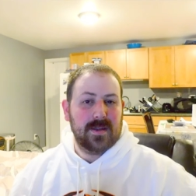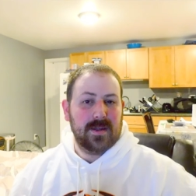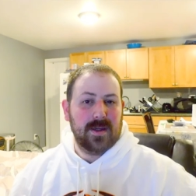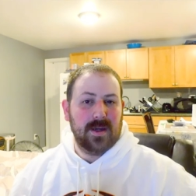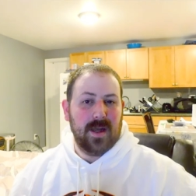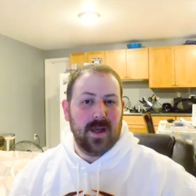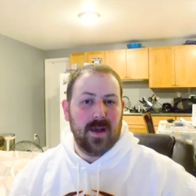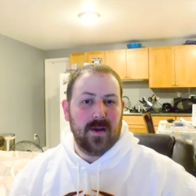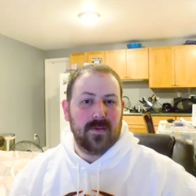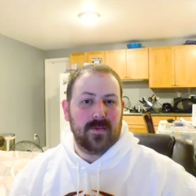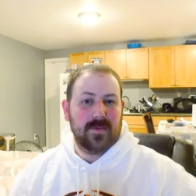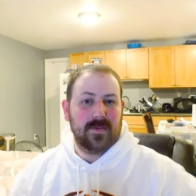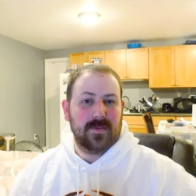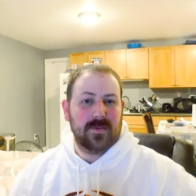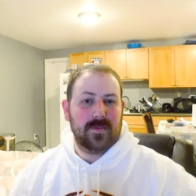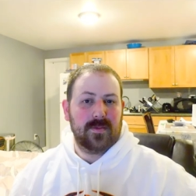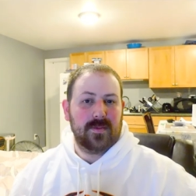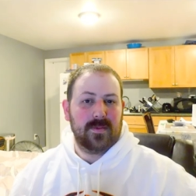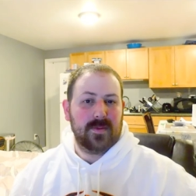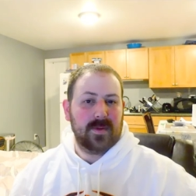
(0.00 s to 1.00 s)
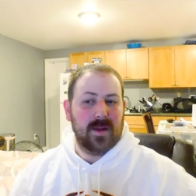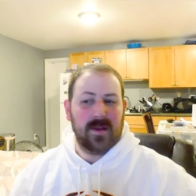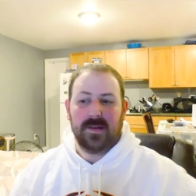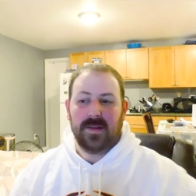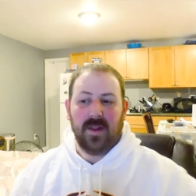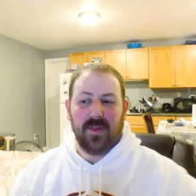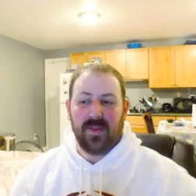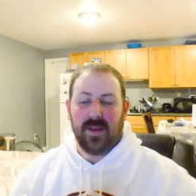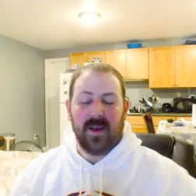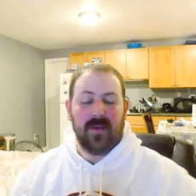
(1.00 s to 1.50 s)
You know,
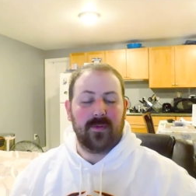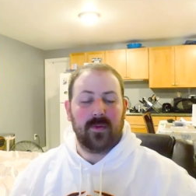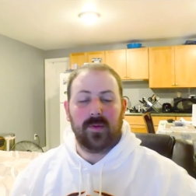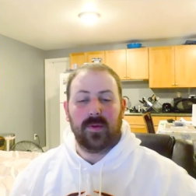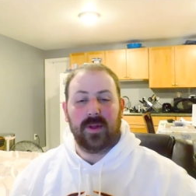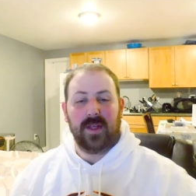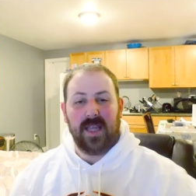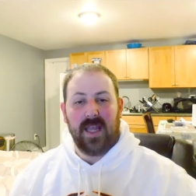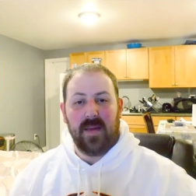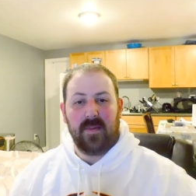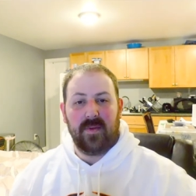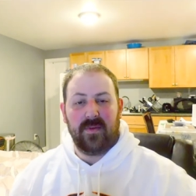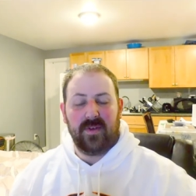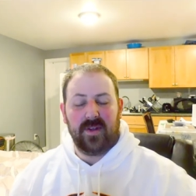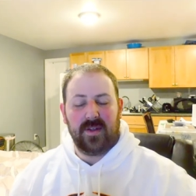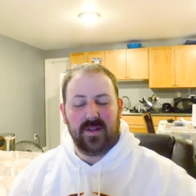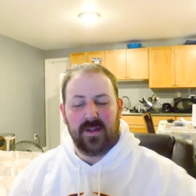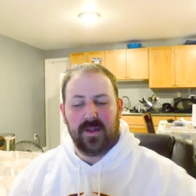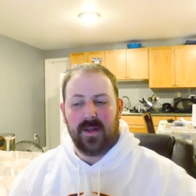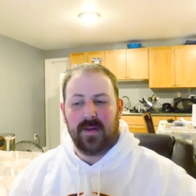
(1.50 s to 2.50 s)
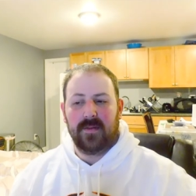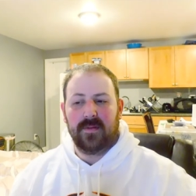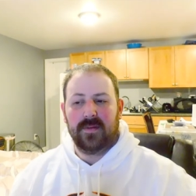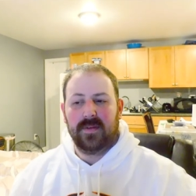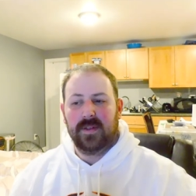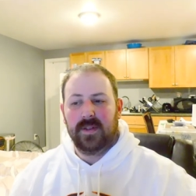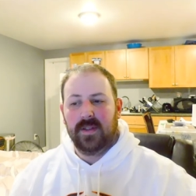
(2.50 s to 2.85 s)
nothing ever really came of it, you know.